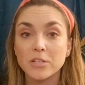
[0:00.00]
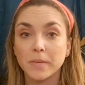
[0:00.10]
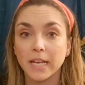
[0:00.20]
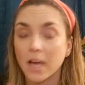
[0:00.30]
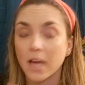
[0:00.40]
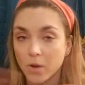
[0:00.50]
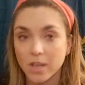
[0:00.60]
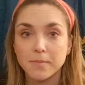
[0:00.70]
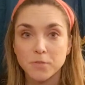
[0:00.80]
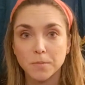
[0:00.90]
Monday. I want to
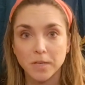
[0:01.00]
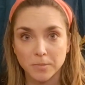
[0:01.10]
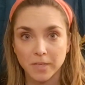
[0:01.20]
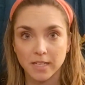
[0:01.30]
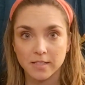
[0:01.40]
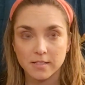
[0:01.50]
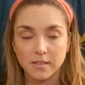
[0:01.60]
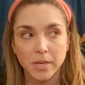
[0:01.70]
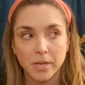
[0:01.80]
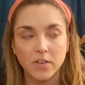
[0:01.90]
keep doing Mental Mondays.
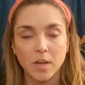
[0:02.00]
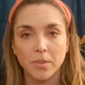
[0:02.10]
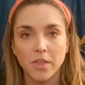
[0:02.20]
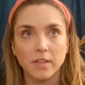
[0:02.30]
I have a couple thoughts.